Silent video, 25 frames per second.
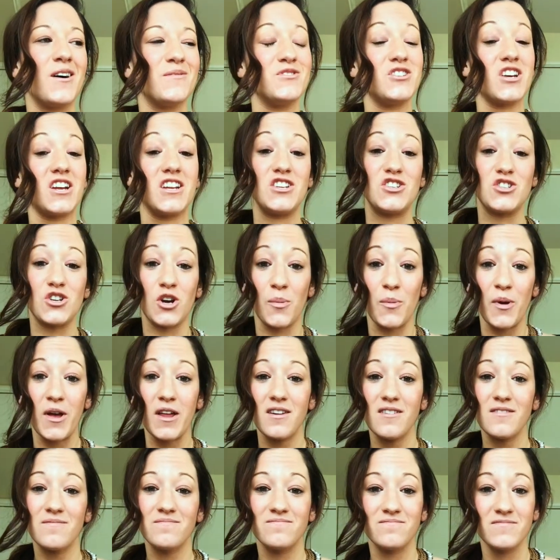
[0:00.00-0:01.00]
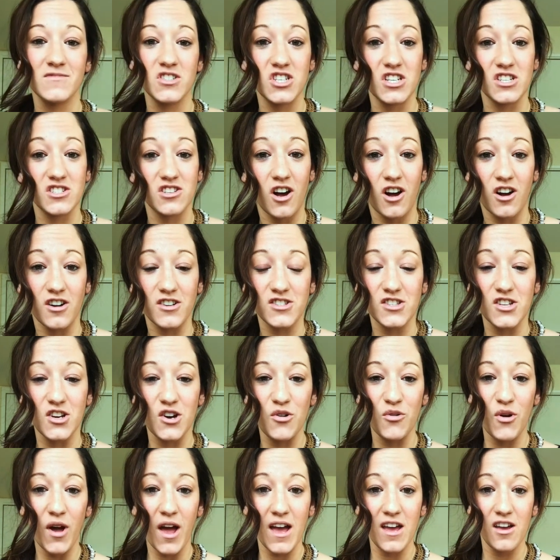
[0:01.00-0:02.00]
Jenny Sherman. She's
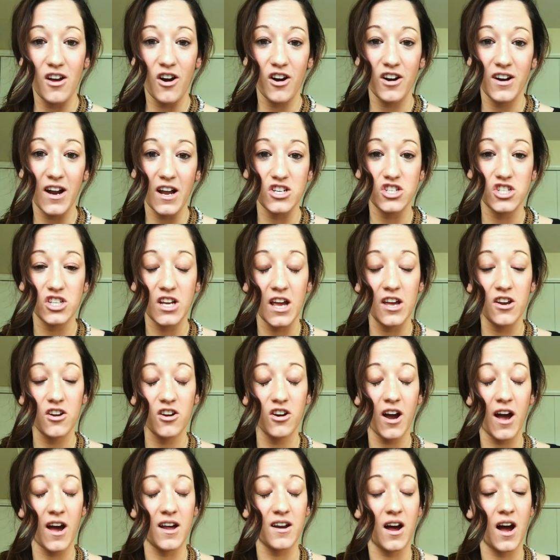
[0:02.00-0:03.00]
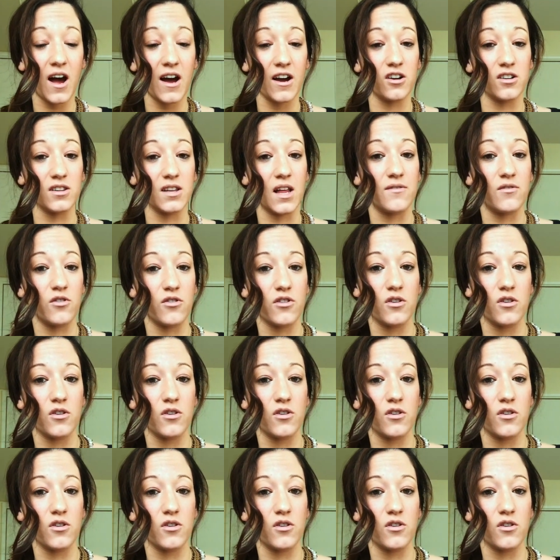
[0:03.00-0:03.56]
also a art educator at a higher level,